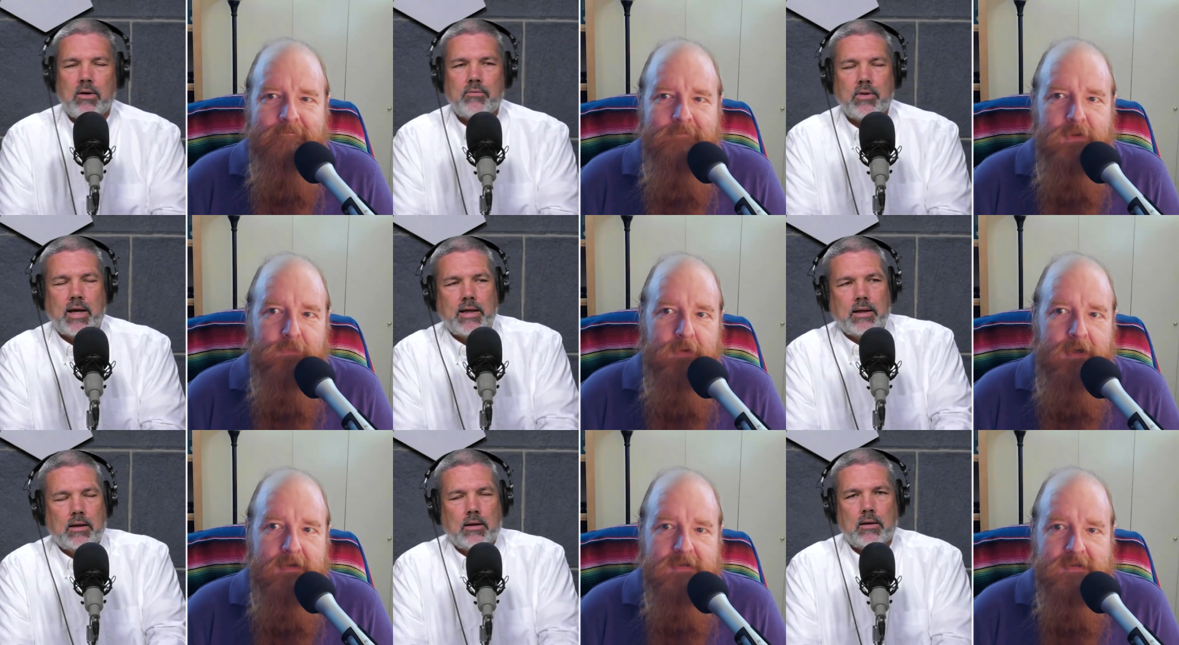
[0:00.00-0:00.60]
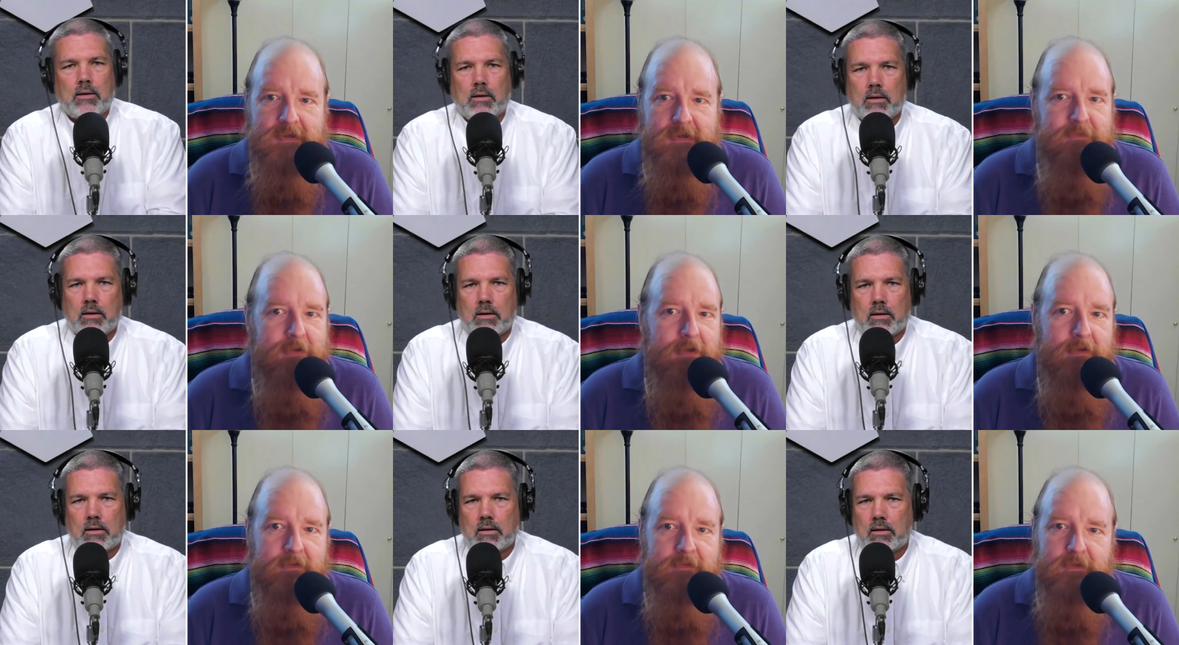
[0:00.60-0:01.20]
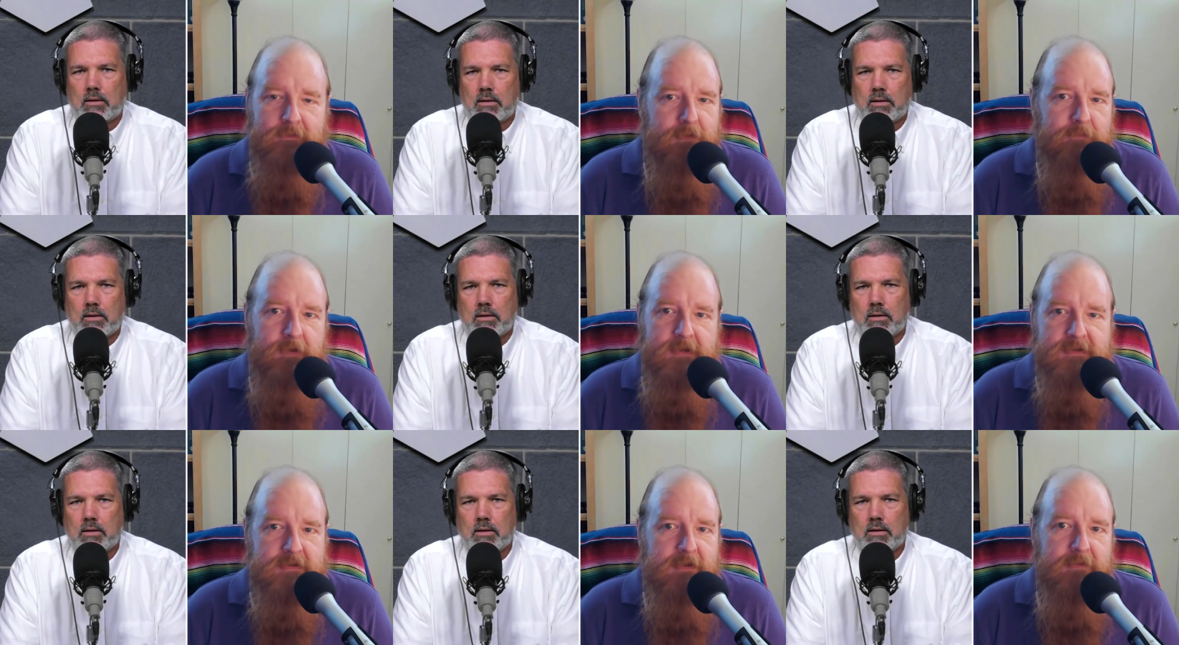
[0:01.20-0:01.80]
Speaker 1: of device like, leaving d-
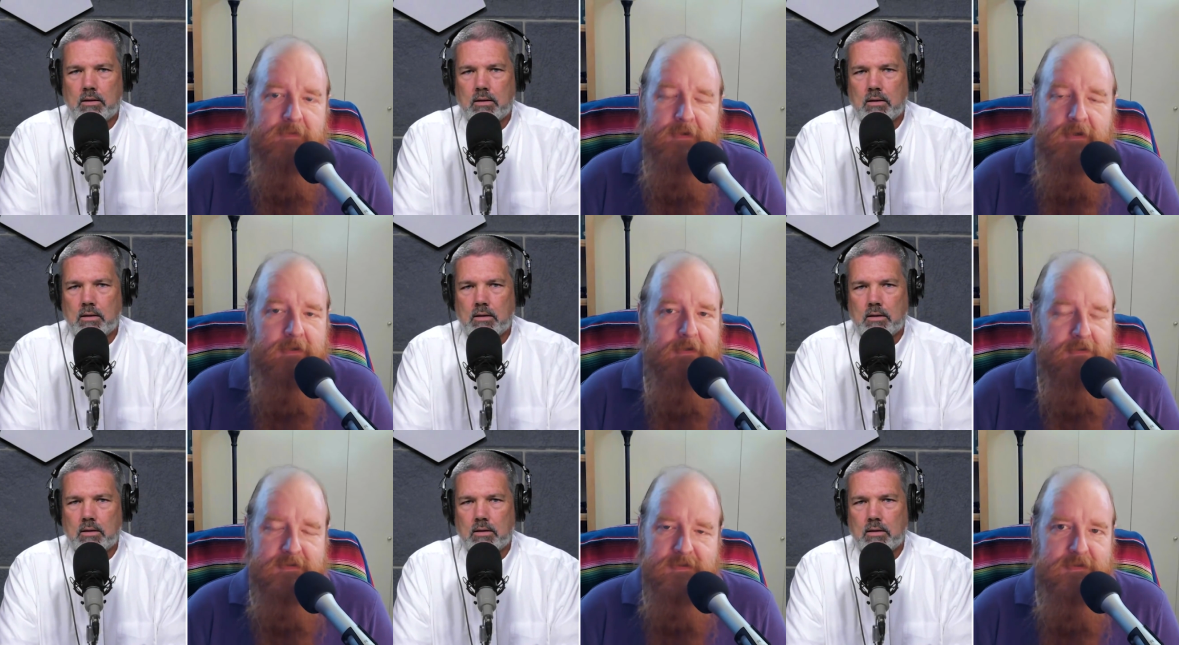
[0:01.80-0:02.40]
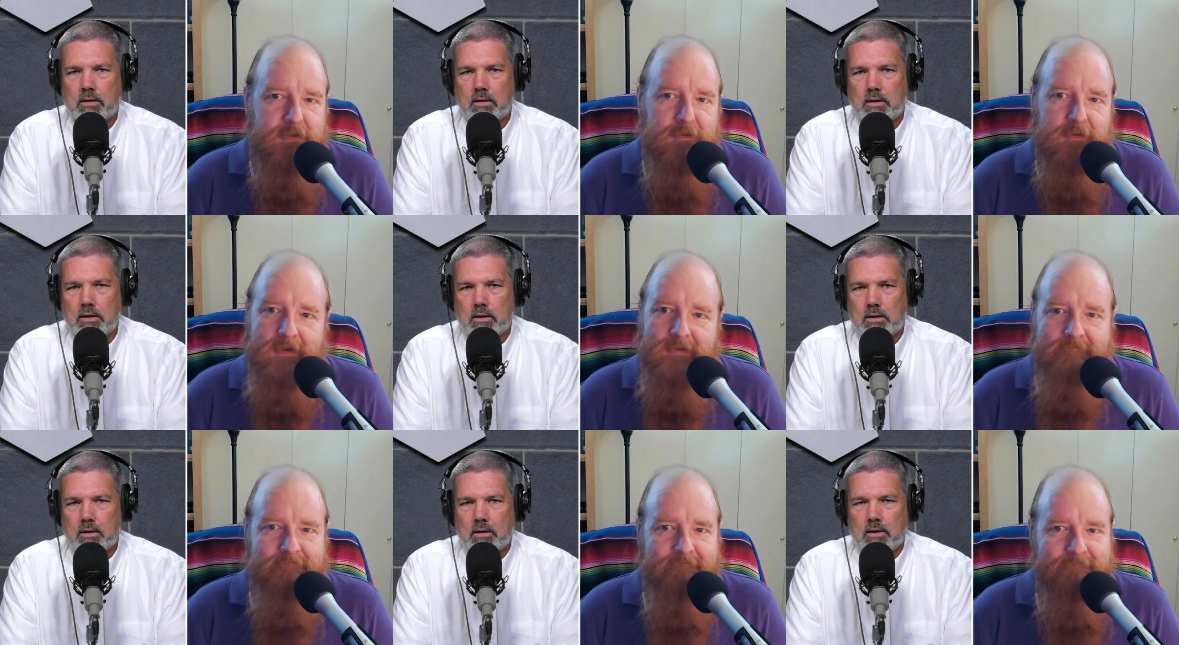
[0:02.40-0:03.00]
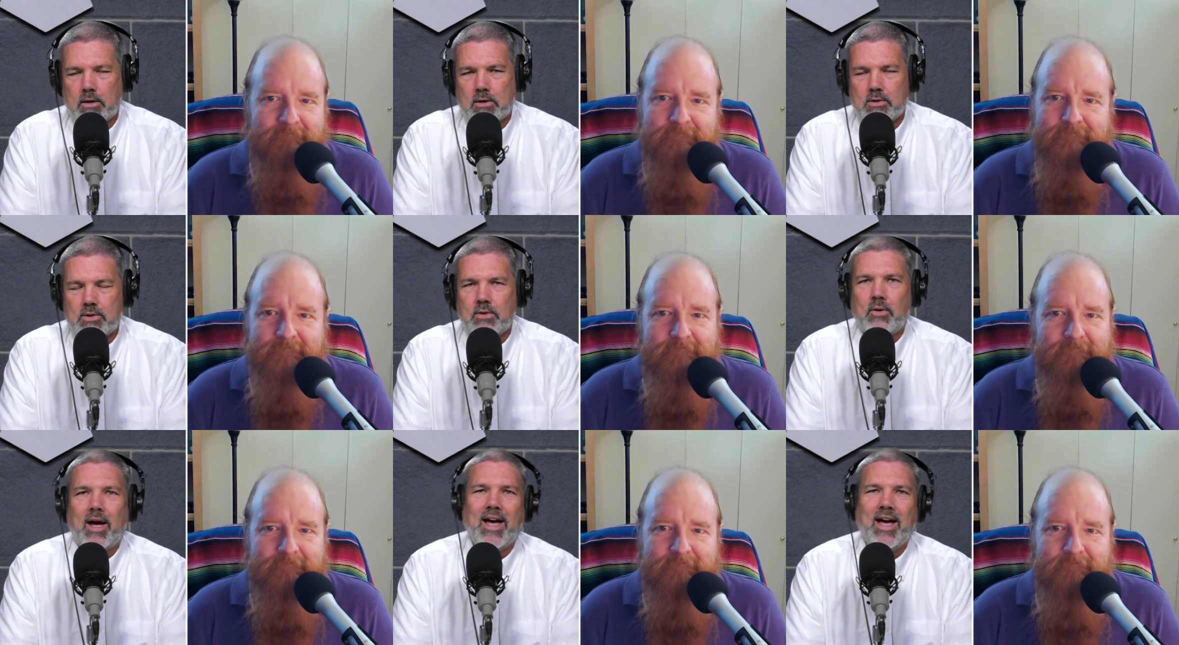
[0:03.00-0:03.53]
device leaving unnecessary. Do,